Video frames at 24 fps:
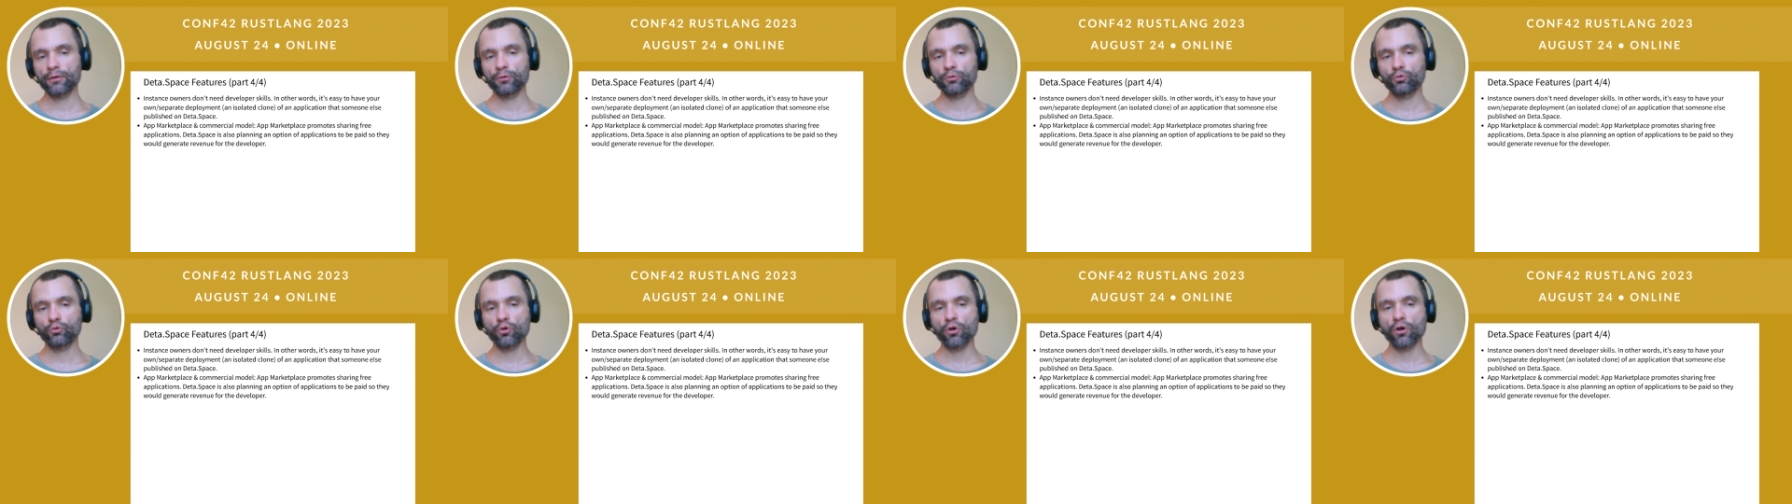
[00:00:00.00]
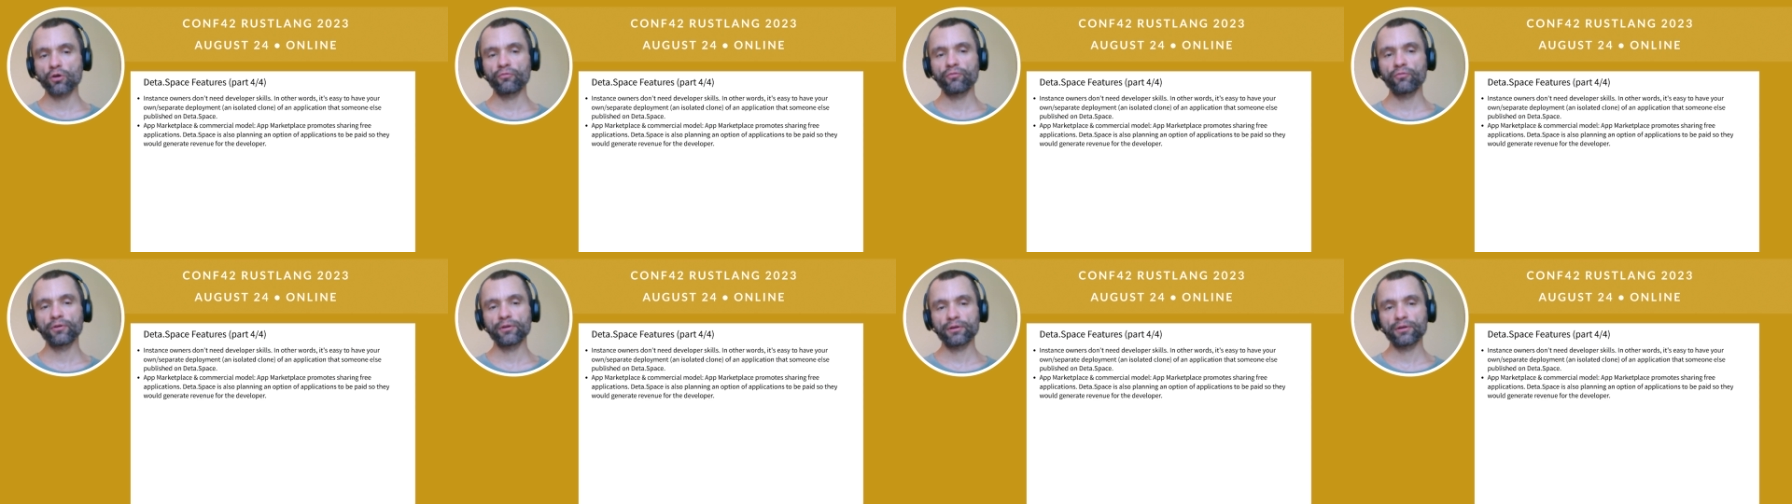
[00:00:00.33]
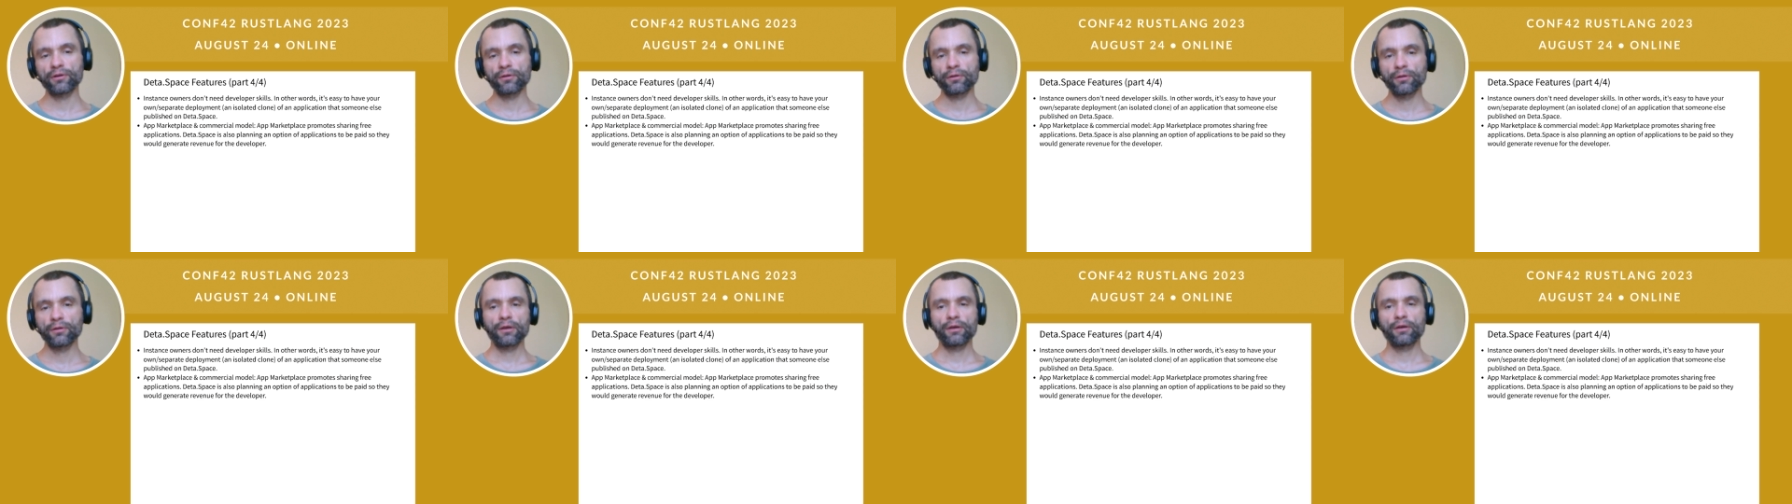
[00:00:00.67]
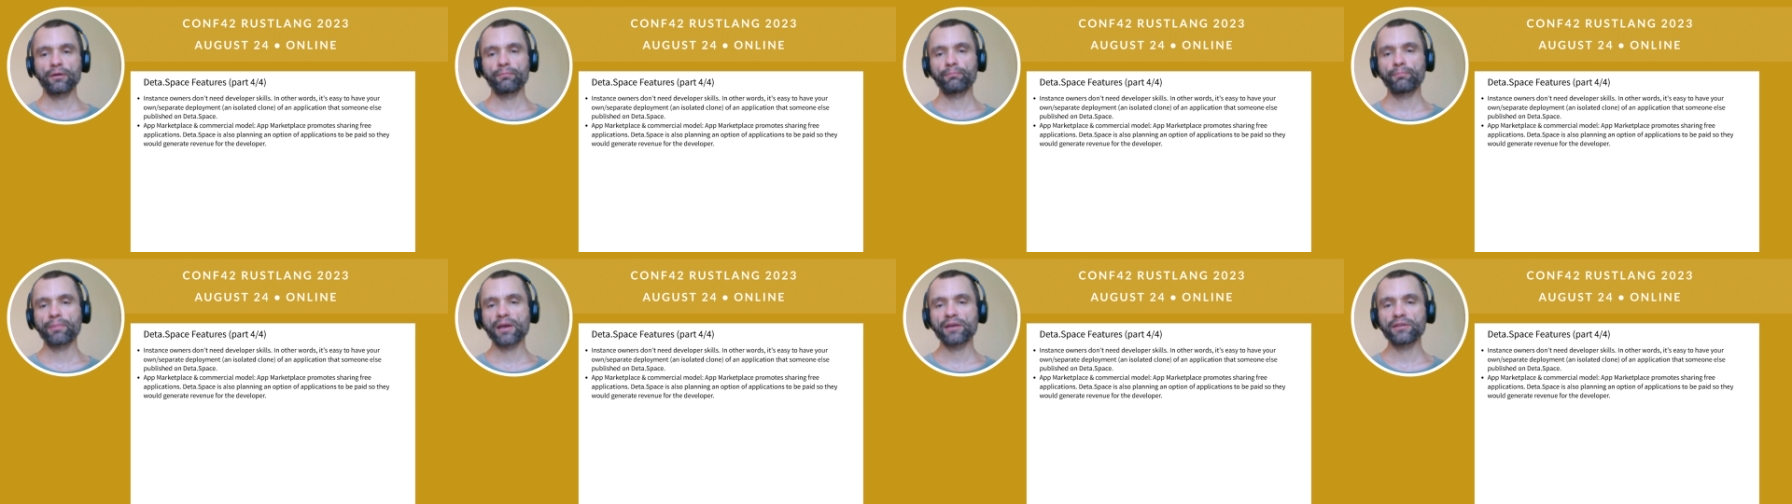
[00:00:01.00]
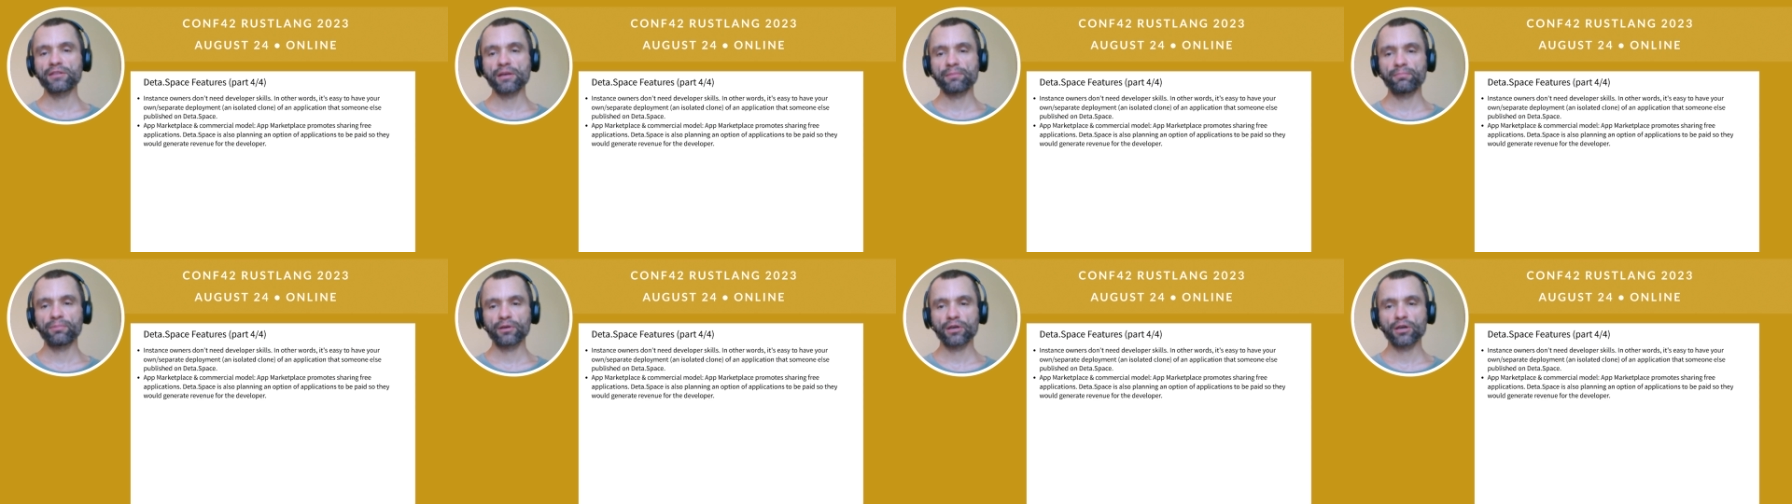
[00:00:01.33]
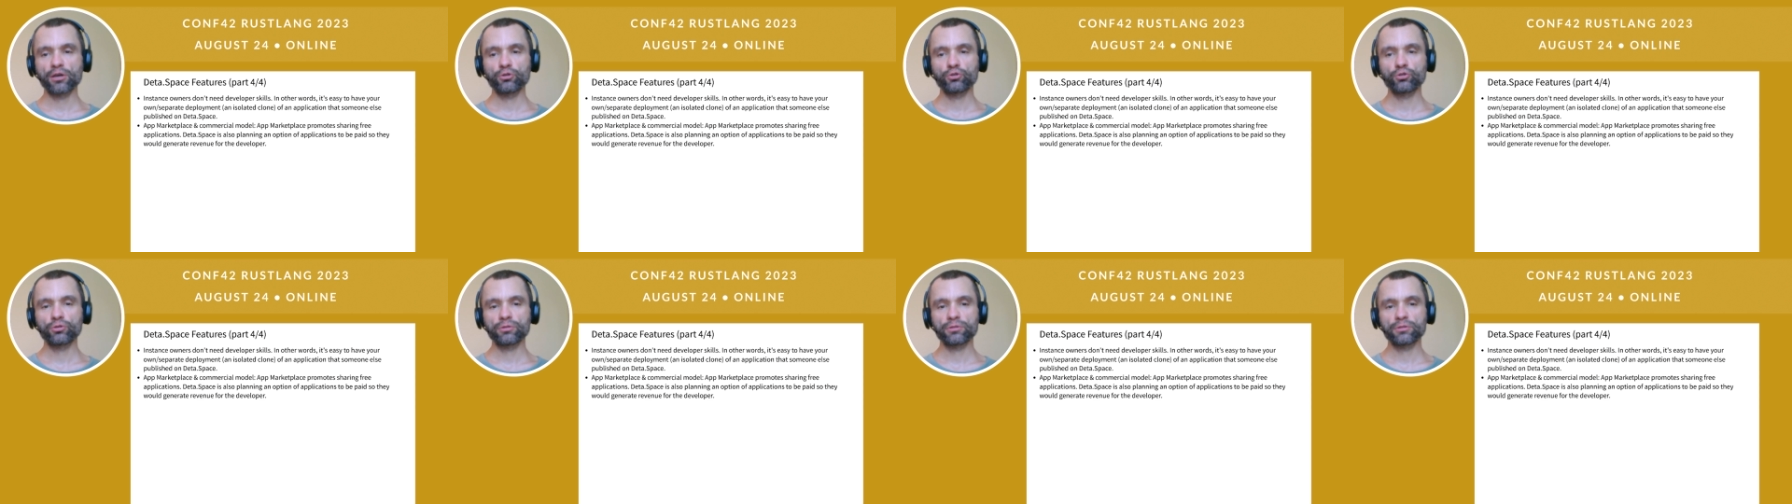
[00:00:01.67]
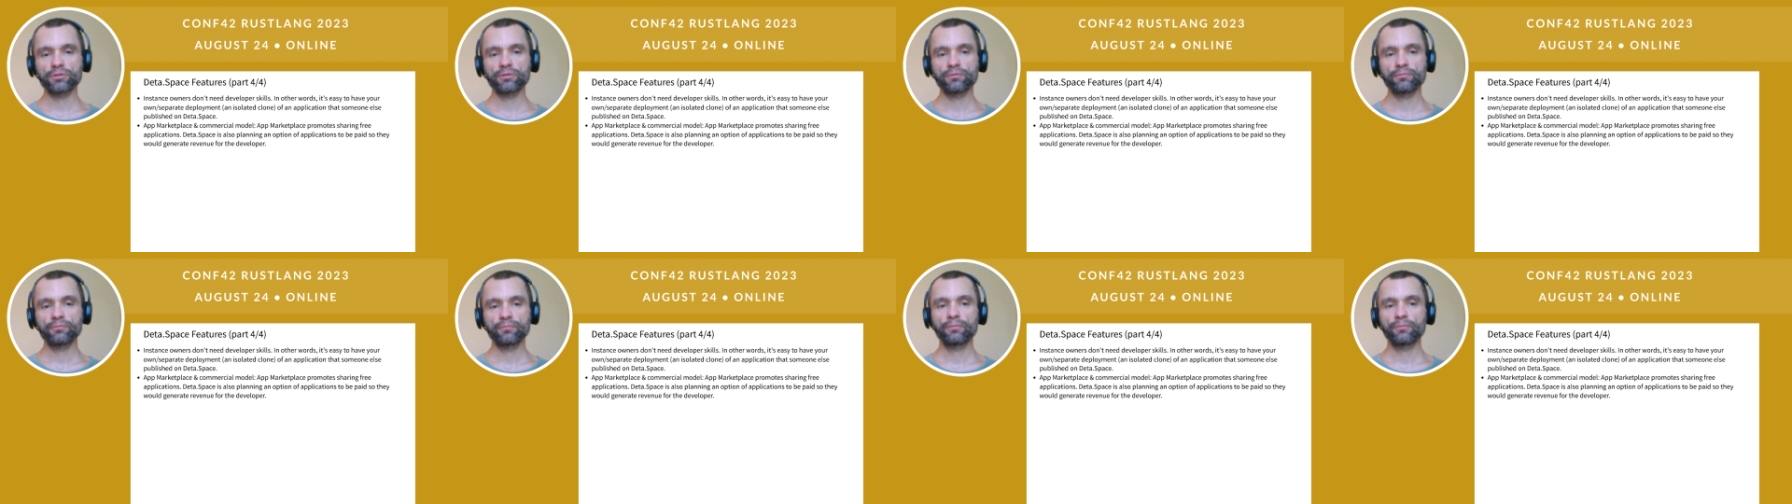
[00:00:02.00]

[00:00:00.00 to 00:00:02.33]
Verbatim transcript: to offer paid applications